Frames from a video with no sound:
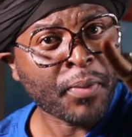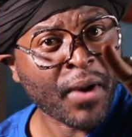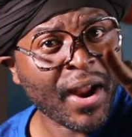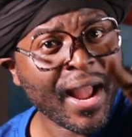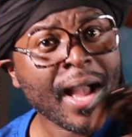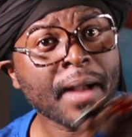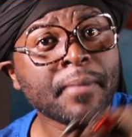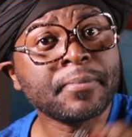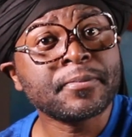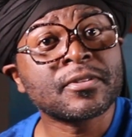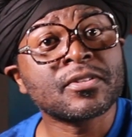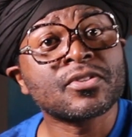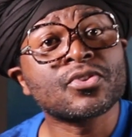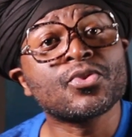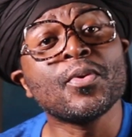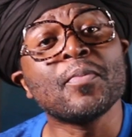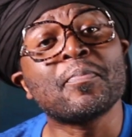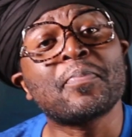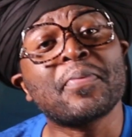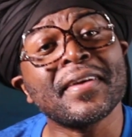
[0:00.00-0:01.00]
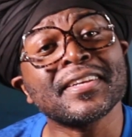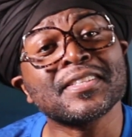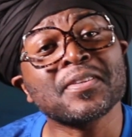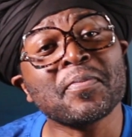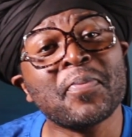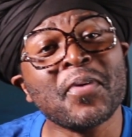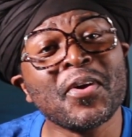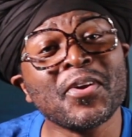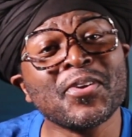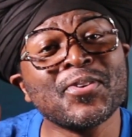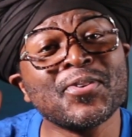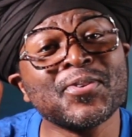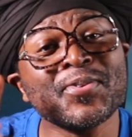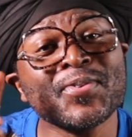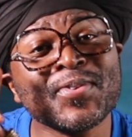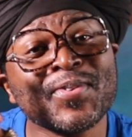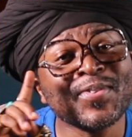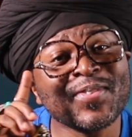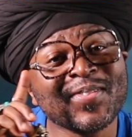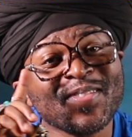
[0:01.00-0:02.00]
perhaps to impress upon
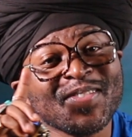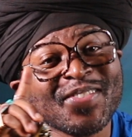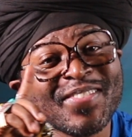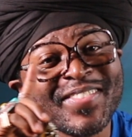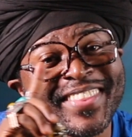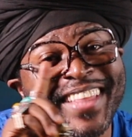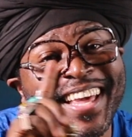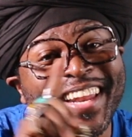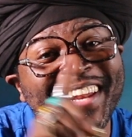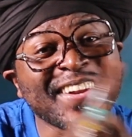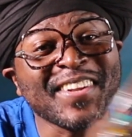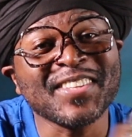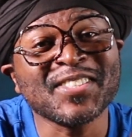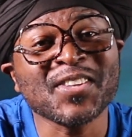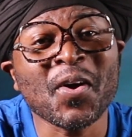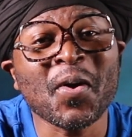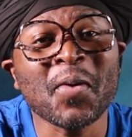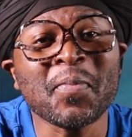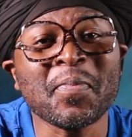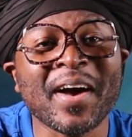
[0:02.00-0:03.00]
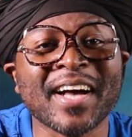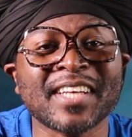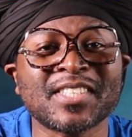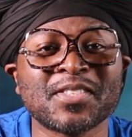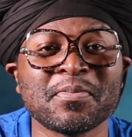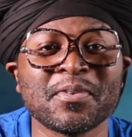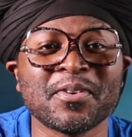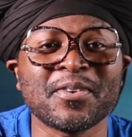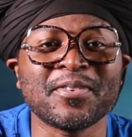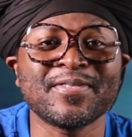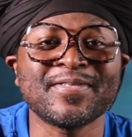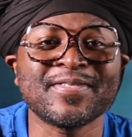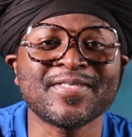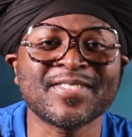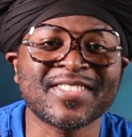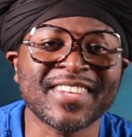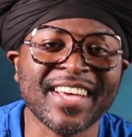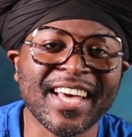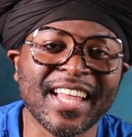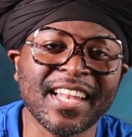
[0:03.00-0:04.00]
you that it is all possible
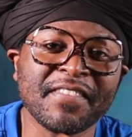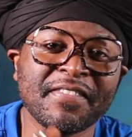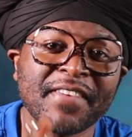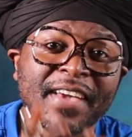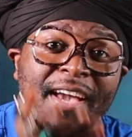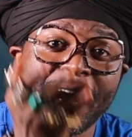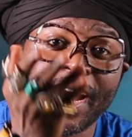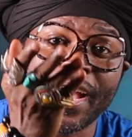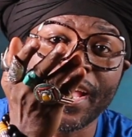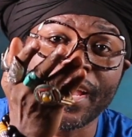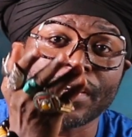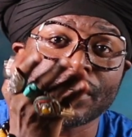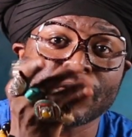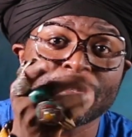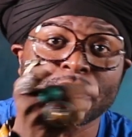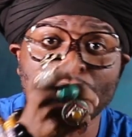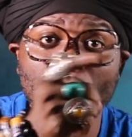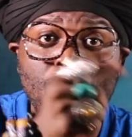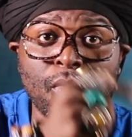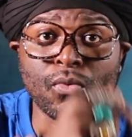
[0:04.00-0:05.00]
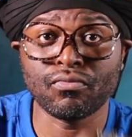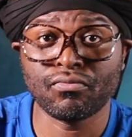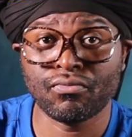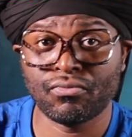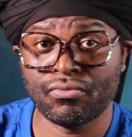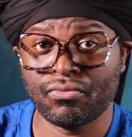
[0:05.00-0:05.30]
to elevate higher. So,